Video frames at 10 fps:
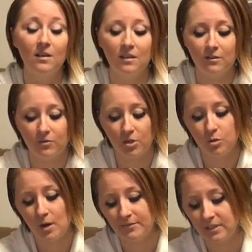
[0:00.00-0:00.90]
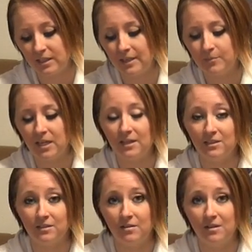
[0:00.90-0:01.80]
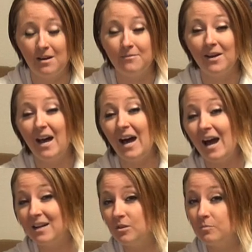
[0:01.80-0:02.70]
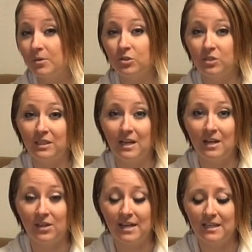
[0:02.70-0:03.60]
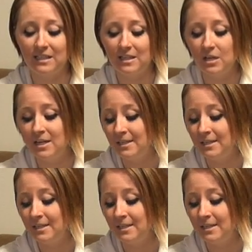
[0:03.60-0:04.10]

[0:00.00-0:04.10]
Therefore, you have to keep taking this on and off. I don't personally like that idea.